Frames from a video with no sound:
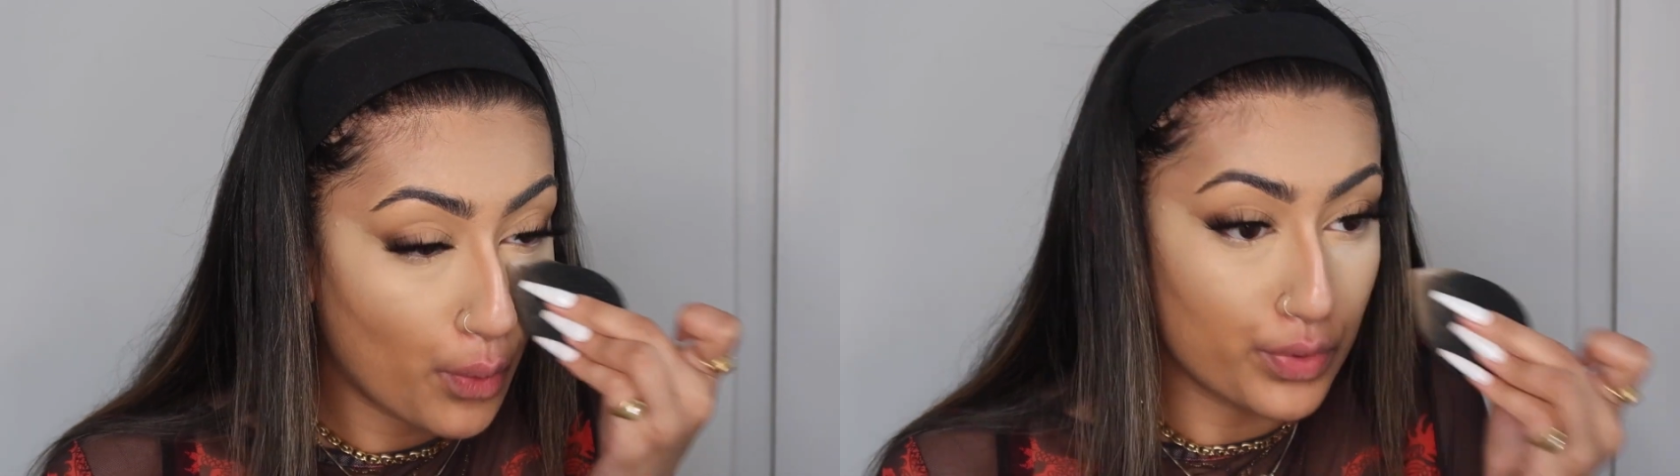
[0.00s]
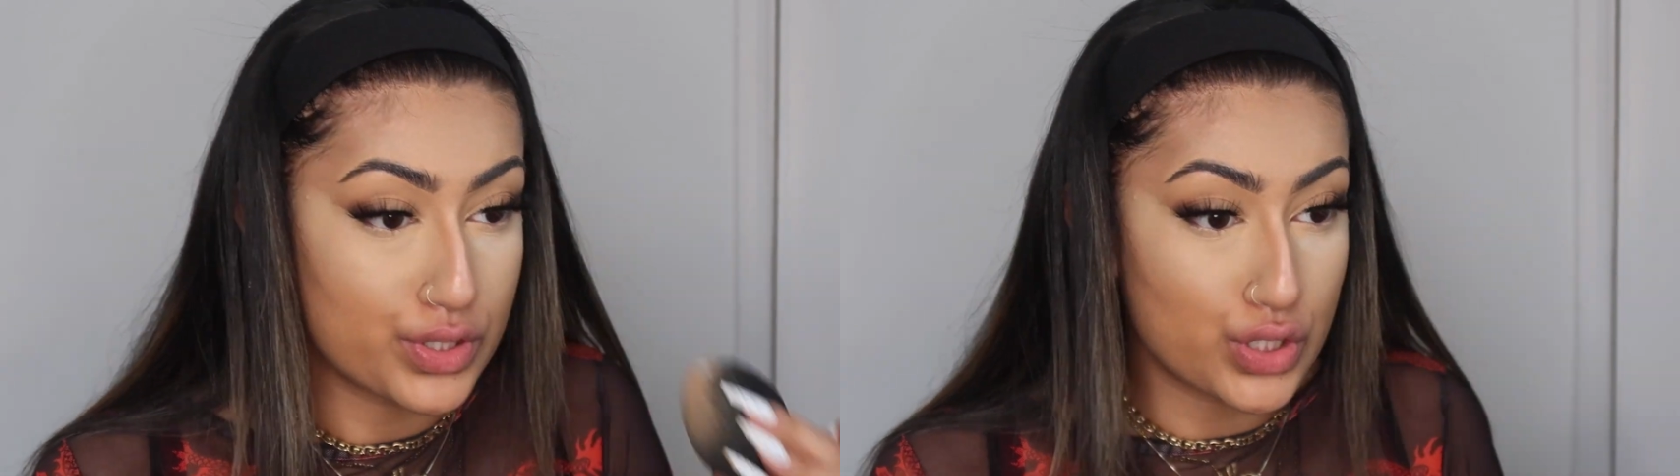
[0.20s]

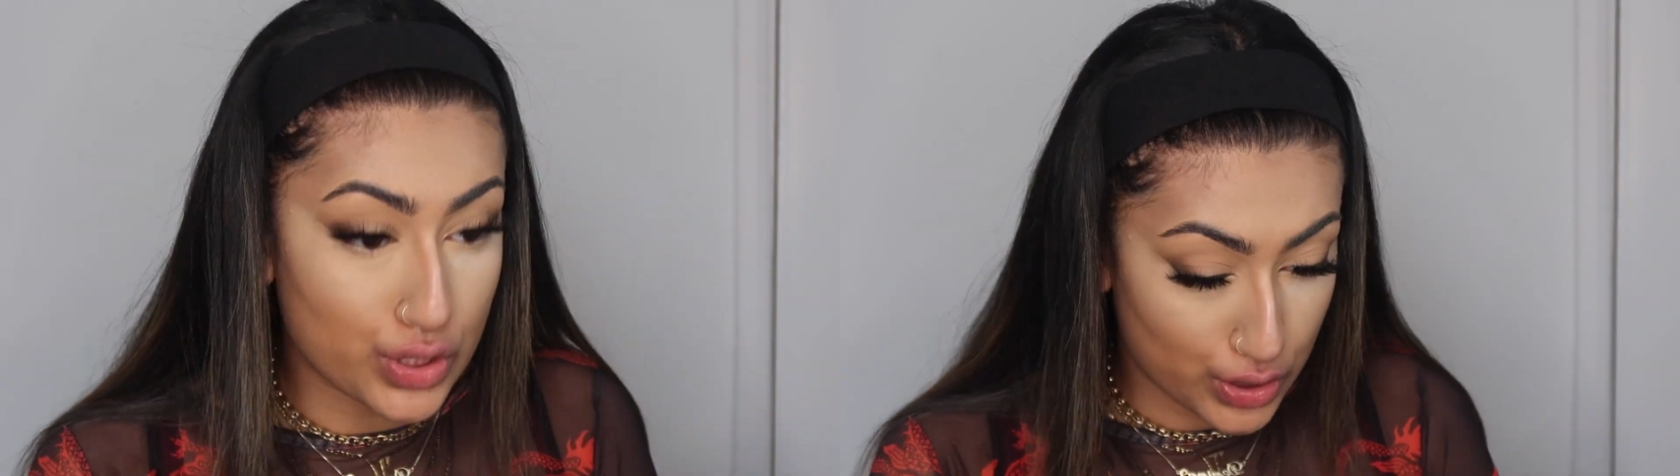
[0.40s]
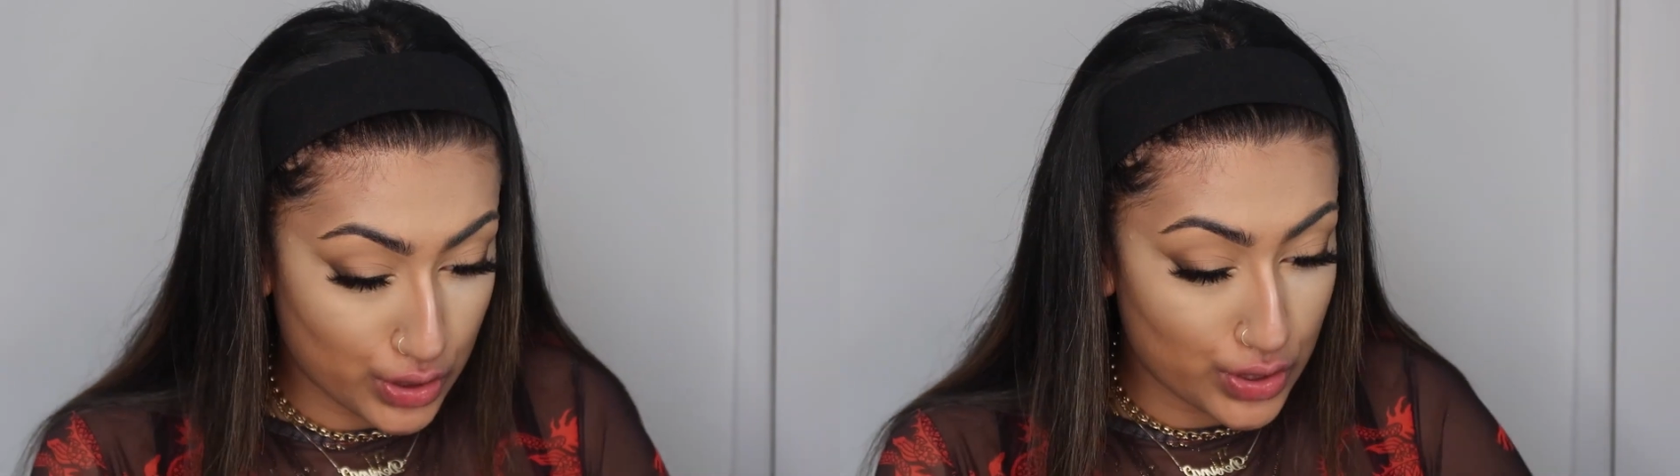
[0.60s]
was
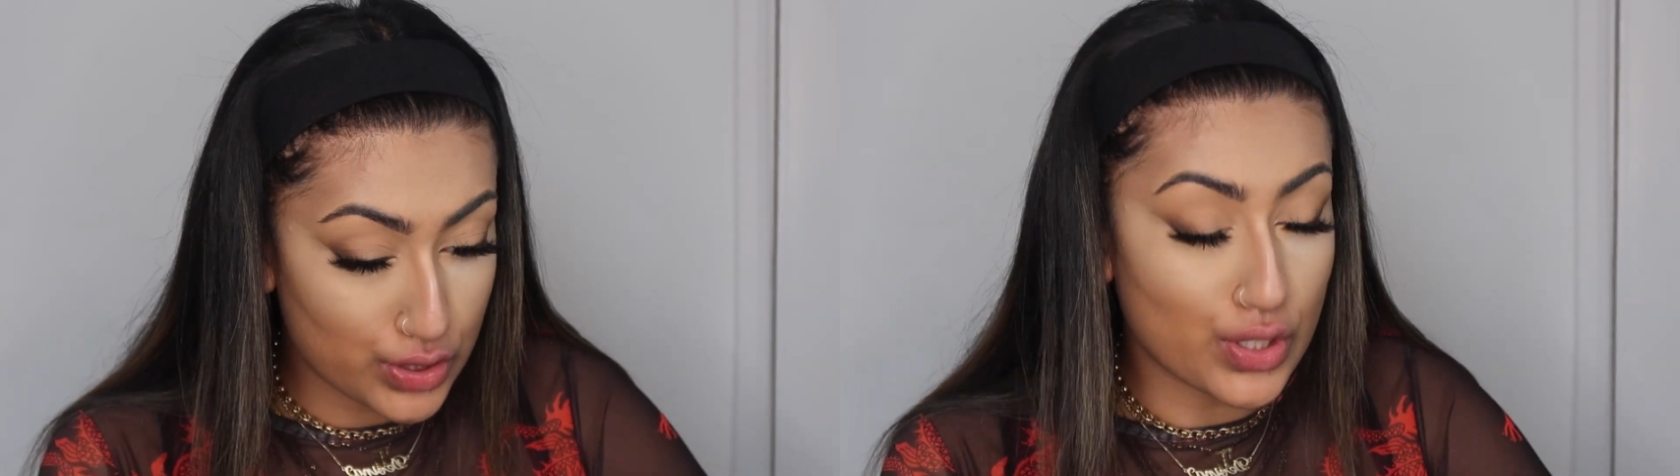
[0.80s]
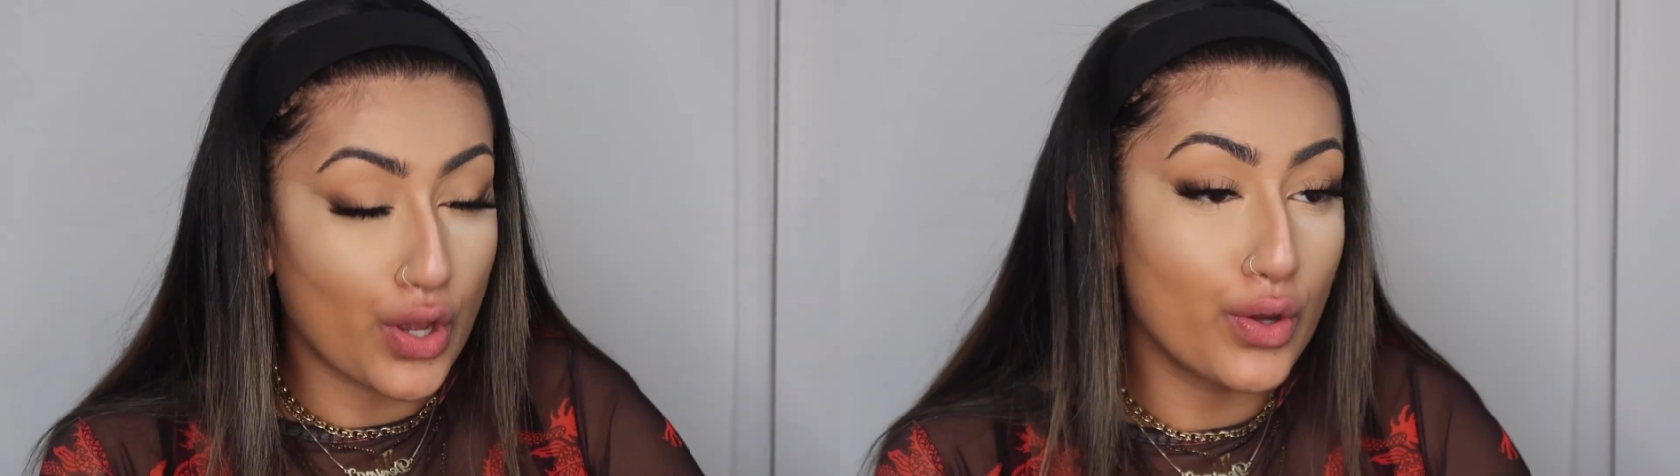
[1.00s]
just
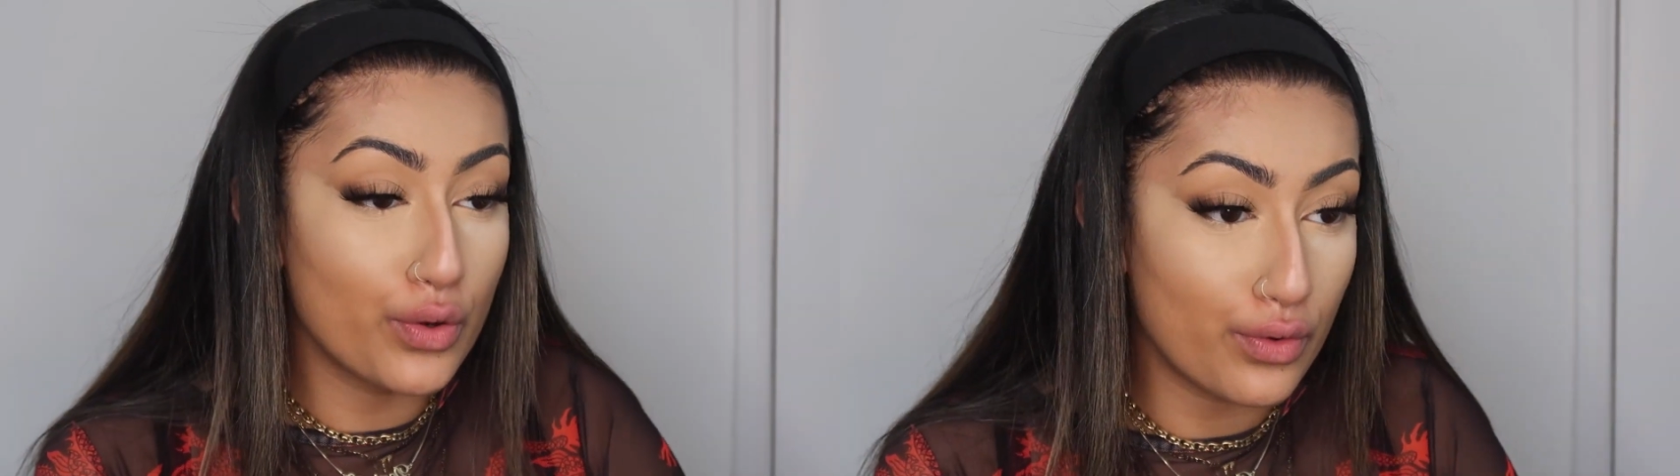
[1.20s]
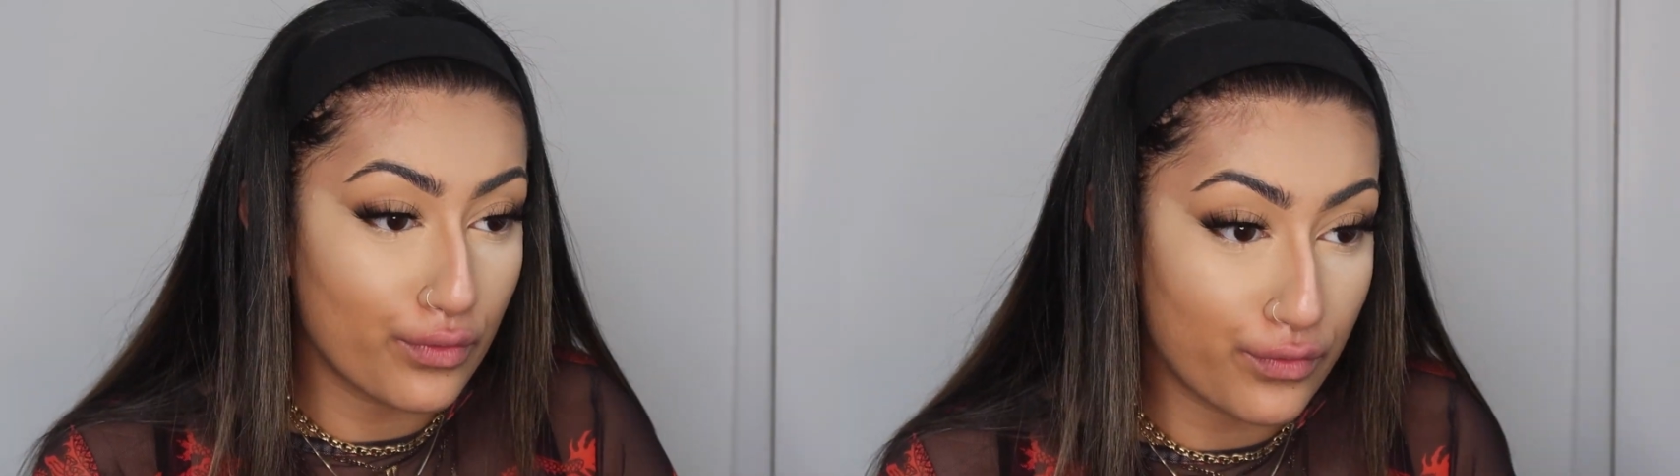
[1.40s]
so